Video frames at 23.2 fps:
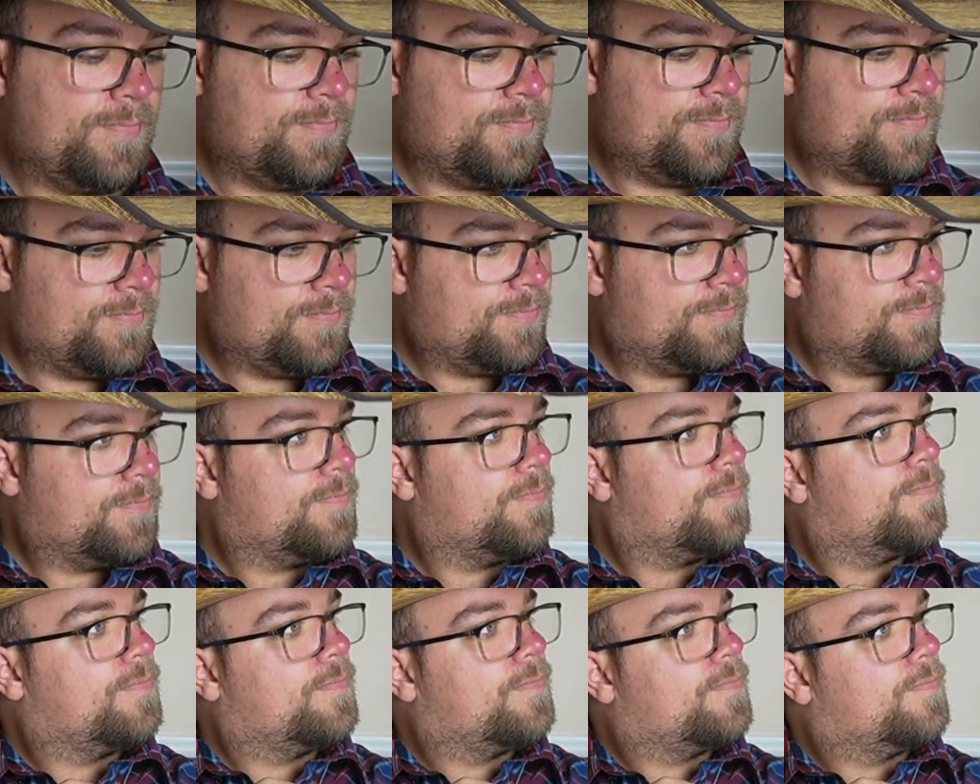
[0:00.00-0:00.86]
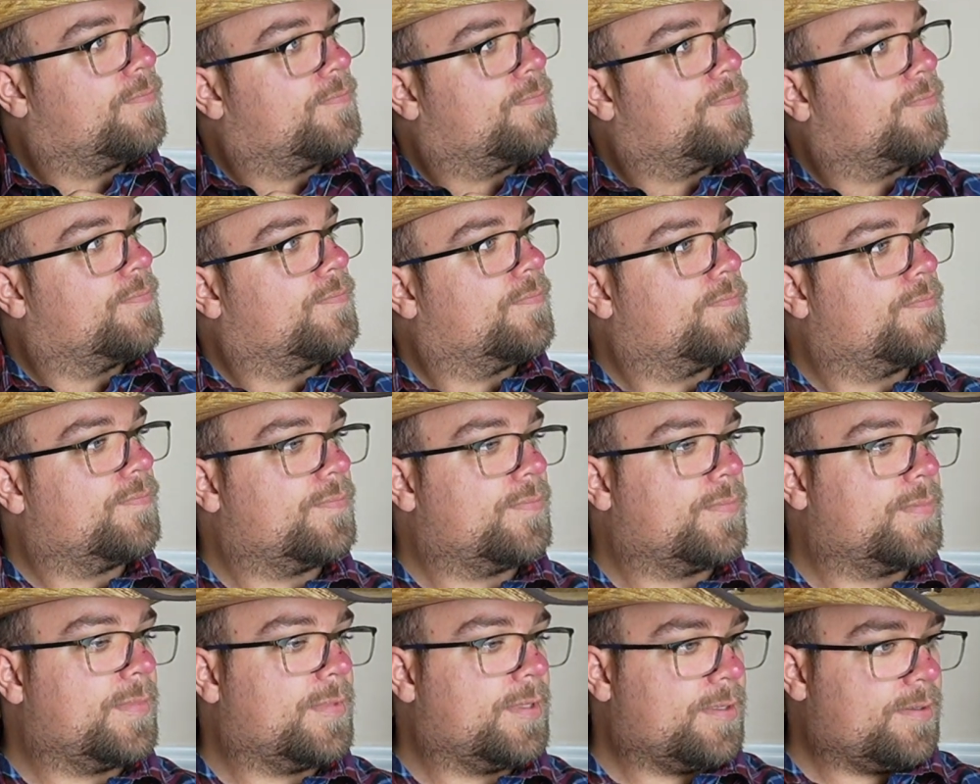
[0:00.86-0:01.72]

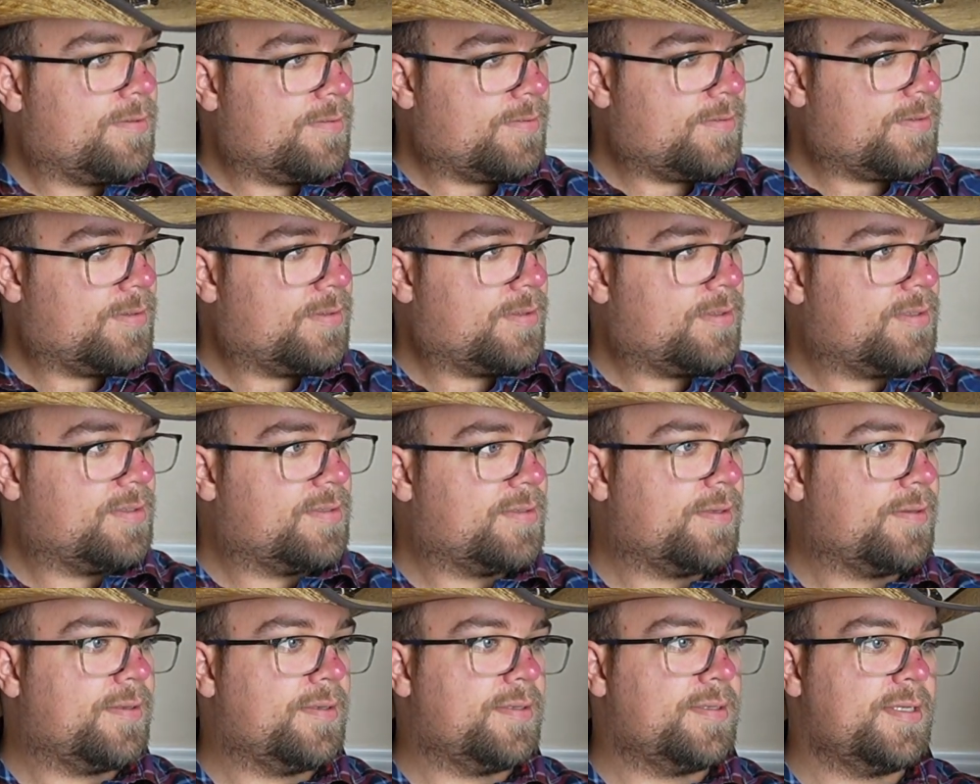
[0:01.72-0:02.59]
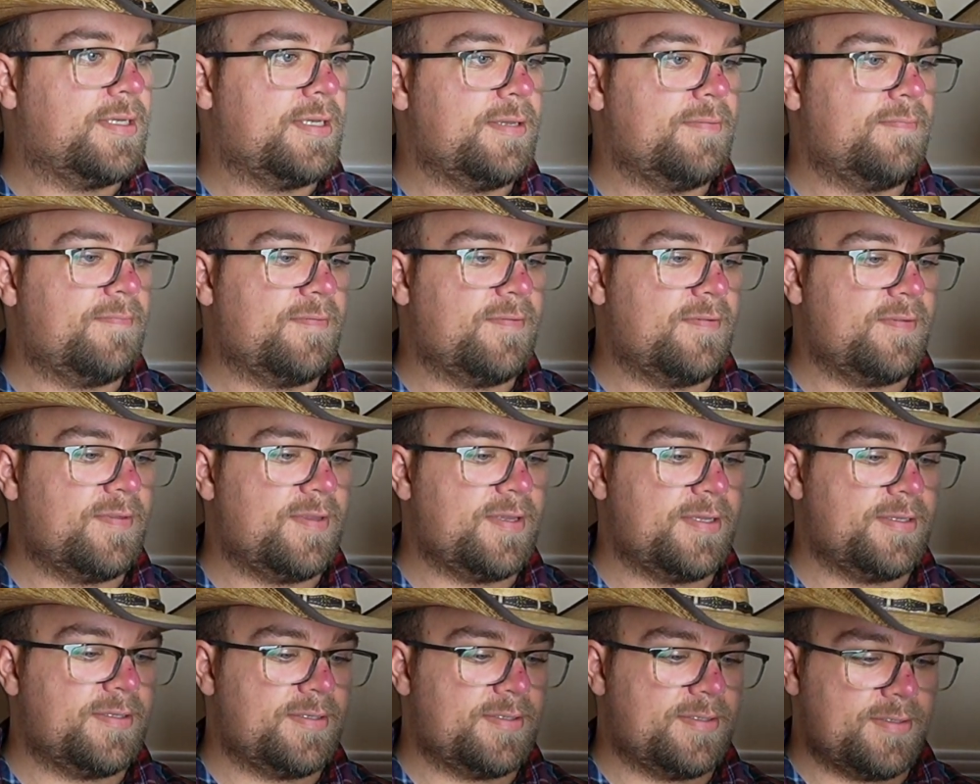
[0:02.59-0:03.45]
I think that's all the tape for
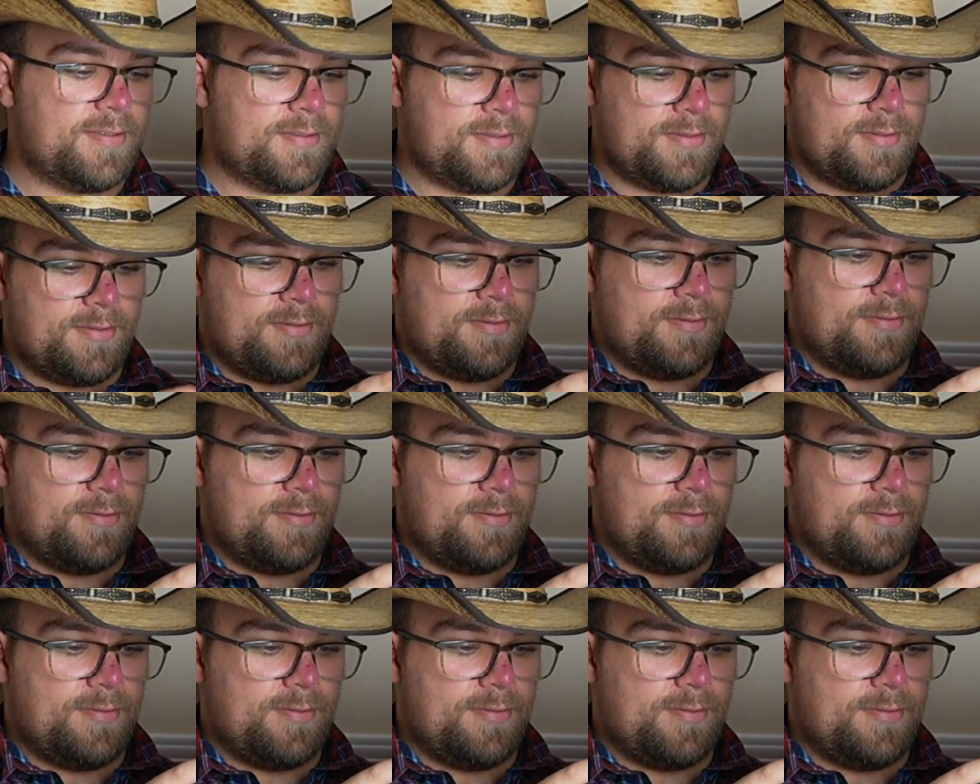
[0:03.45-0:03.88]
that side.